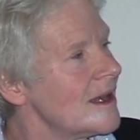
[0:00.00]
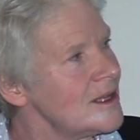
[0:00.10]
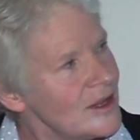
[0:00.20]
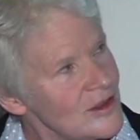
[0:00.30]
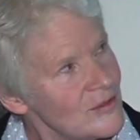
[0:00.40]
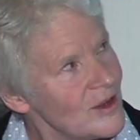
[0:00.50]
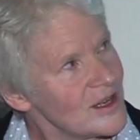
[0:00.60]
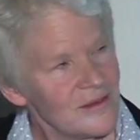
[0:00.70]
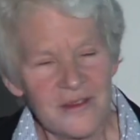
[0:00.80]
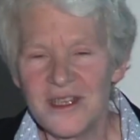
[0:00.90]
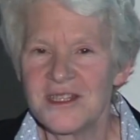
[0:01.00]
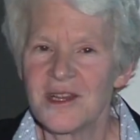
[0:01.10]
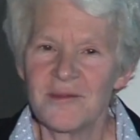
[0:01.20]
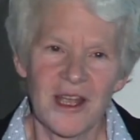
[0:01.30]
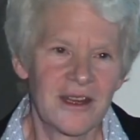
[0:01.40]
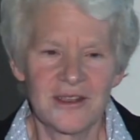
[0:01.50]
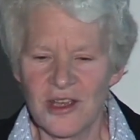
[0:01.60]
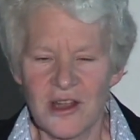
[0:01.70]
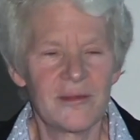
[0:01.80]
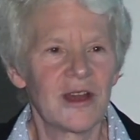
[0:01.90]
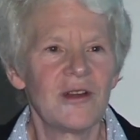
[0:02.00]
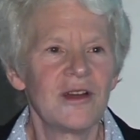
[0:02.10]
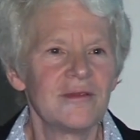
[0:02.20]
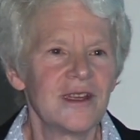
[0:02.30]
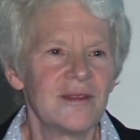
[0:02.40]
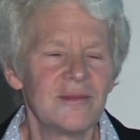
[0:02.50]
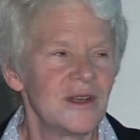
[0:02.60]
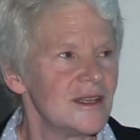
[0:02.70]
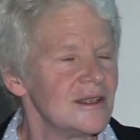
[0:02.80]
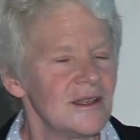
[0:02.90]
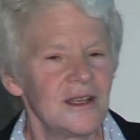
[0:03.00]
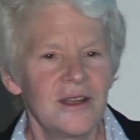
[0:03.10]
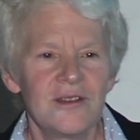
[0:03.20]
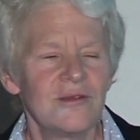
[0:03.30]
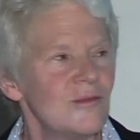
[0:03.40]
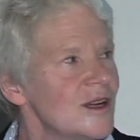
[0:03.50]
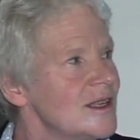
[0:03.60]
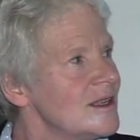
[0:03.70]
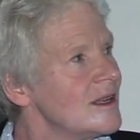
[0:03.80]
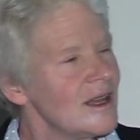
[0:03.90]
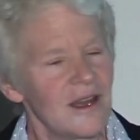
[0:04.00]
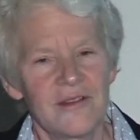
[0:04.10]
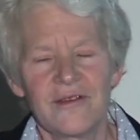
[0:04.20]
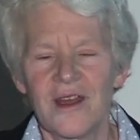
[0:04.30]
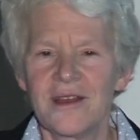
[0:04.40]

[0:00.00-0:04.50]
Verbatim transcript: Another one of these, I'm not going to talk about all of them, but another one of,